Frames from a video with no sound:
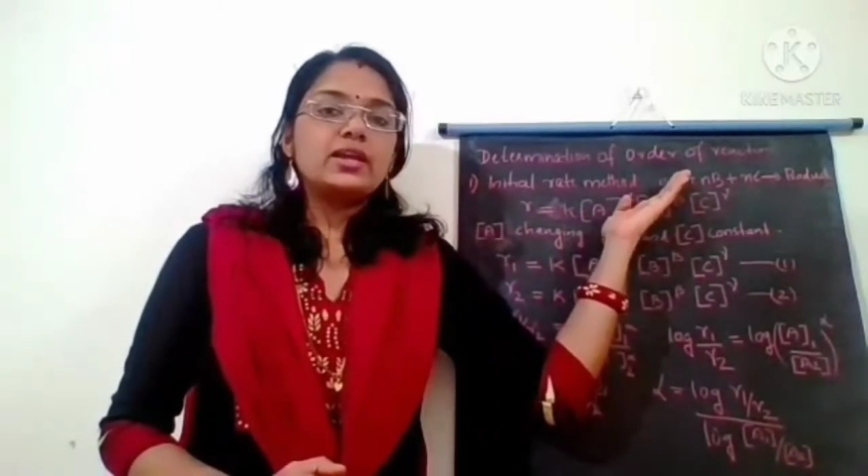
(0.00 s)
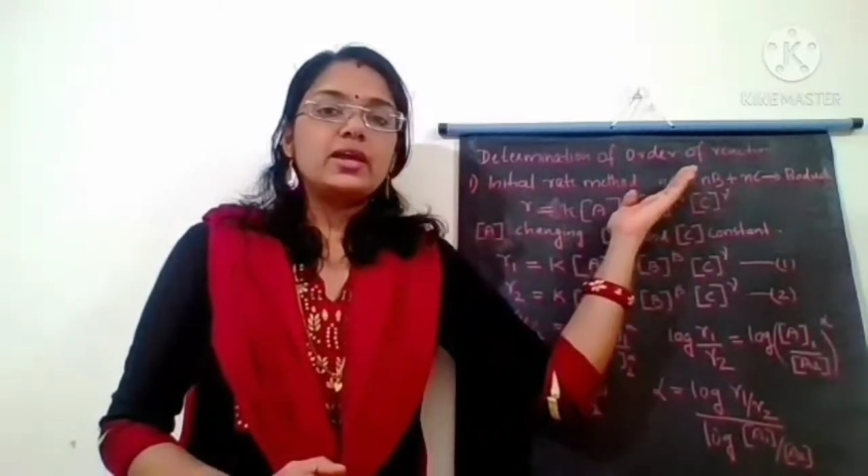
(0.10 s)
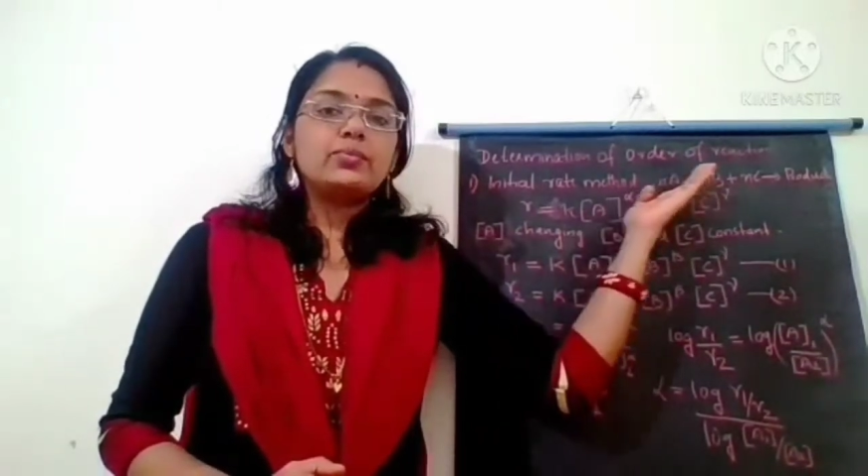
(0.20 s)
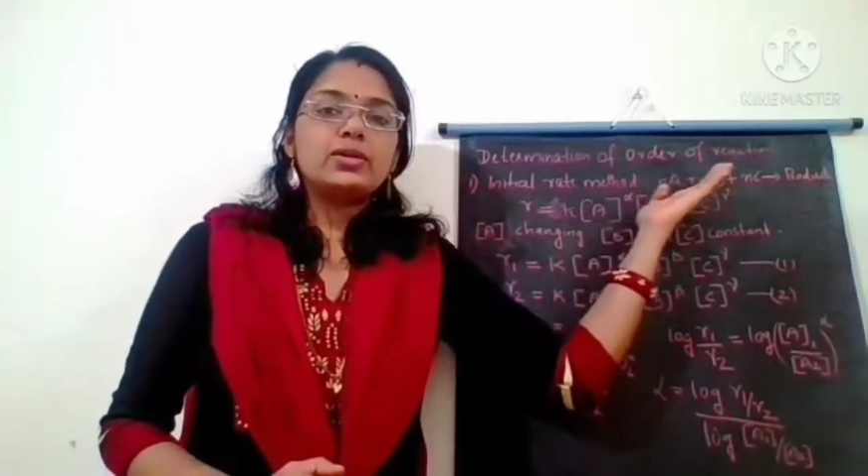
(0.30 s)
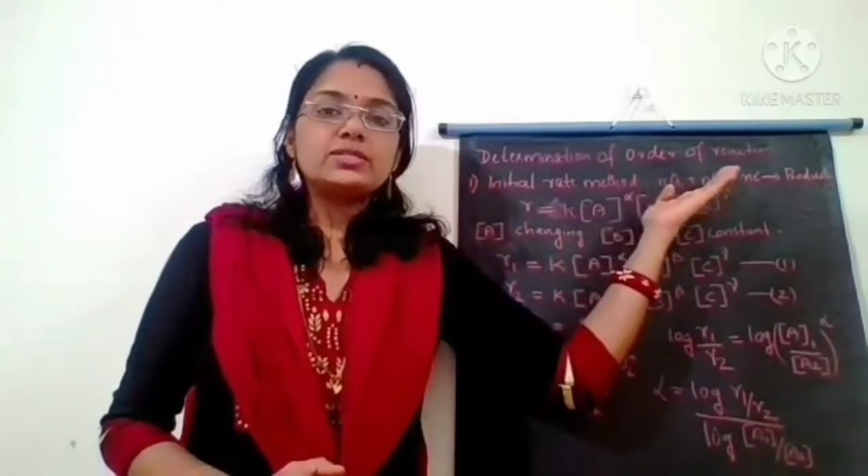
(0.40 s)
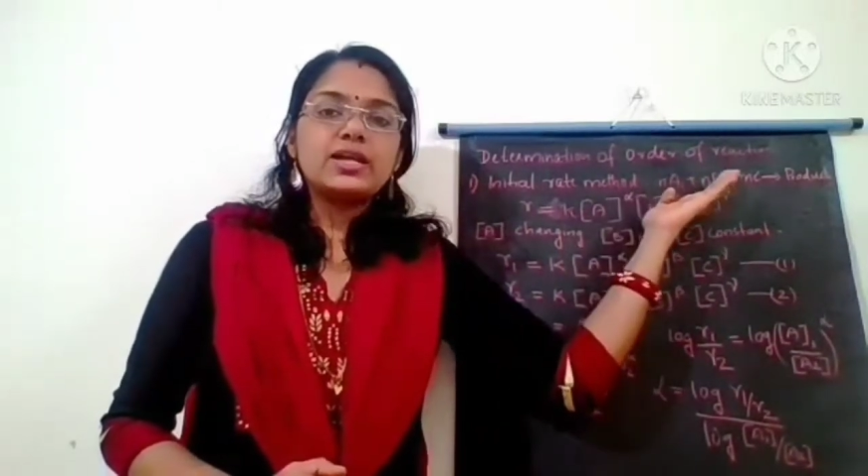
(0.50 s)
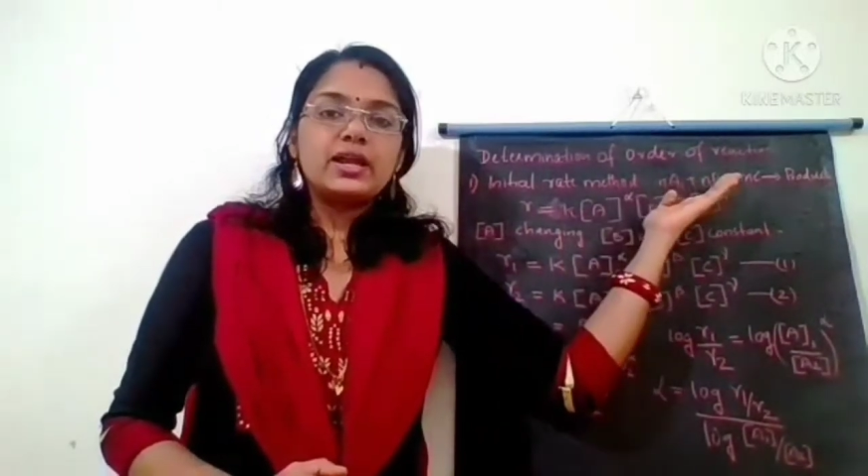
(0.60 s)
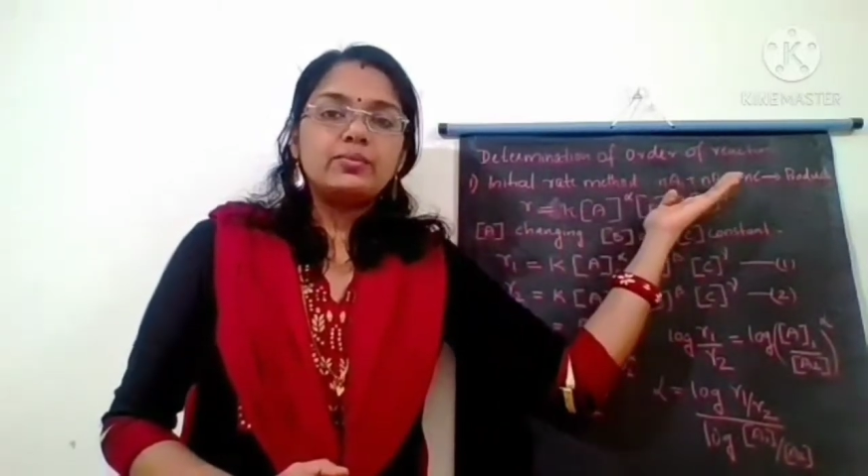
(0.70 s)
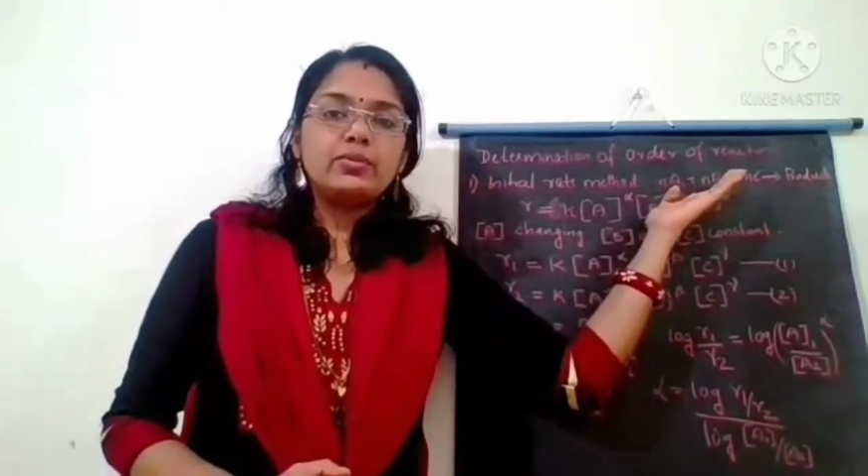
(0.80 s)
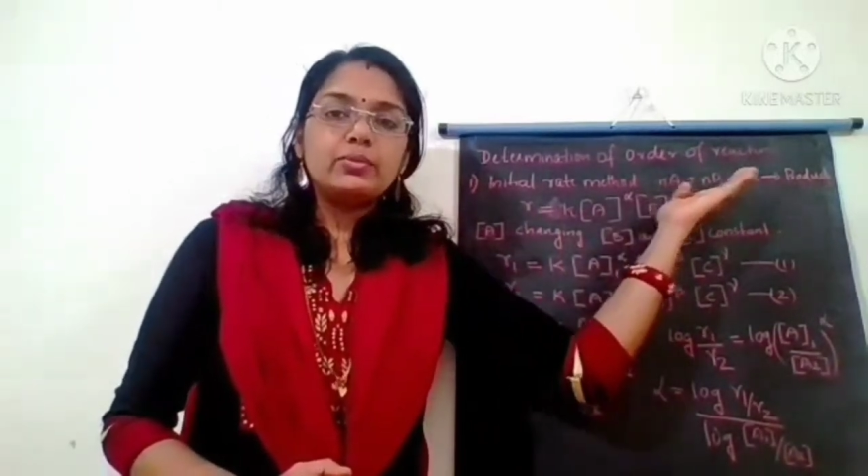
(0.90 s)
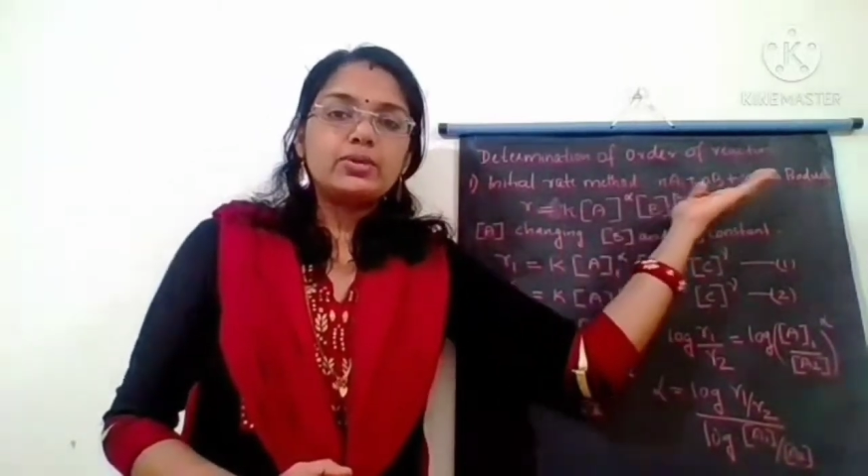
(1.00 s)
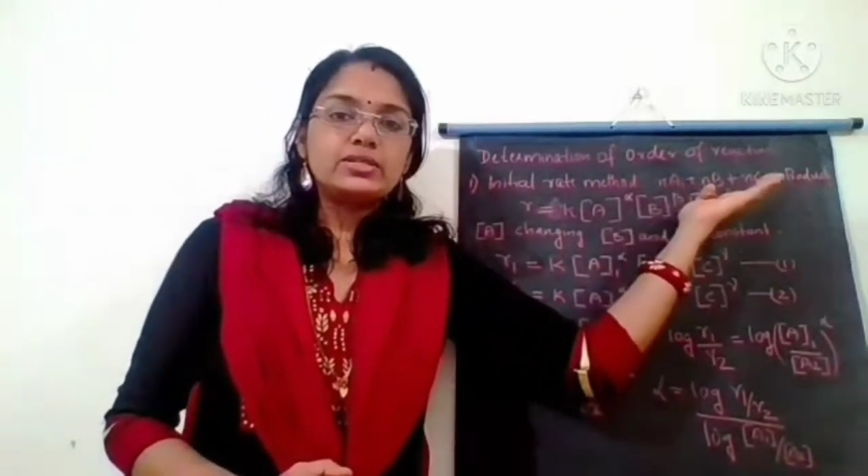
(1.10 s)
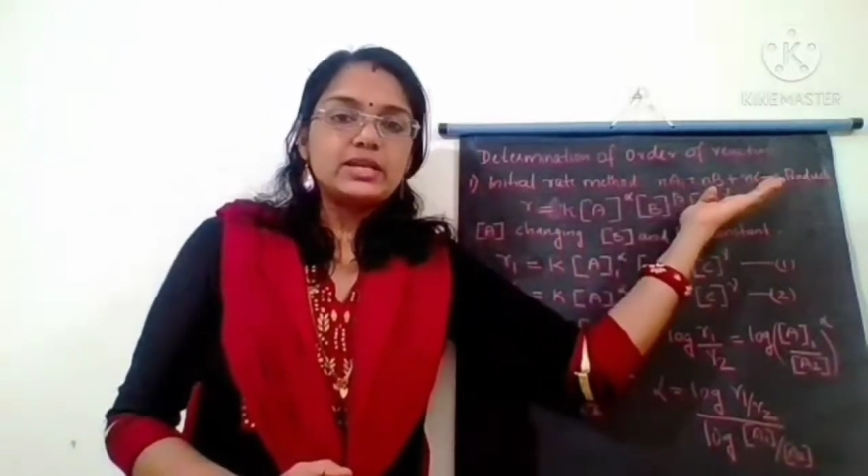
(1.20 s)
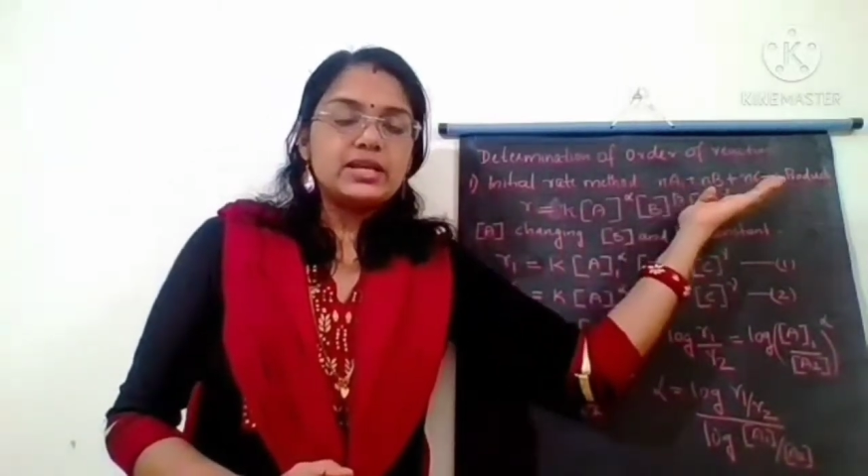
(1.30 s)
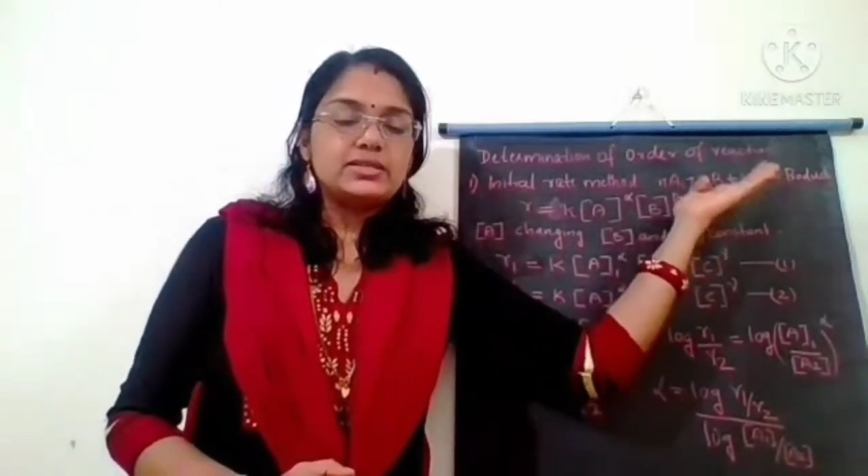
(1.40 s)
plus Nb plus
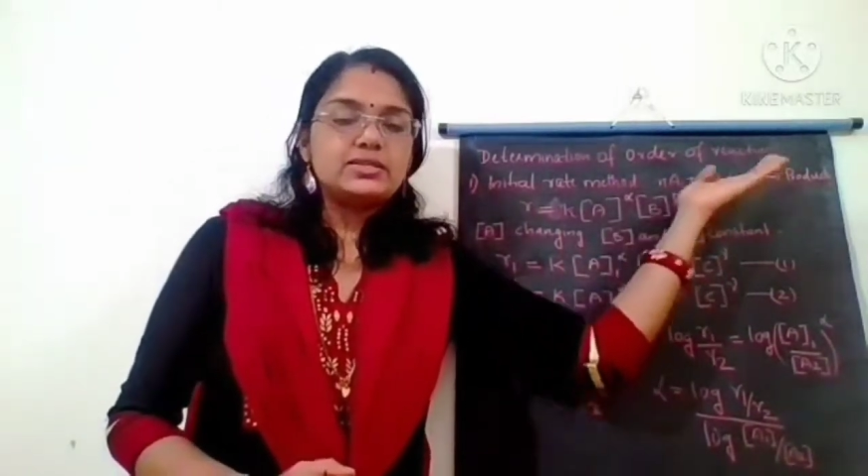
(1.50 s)
Nc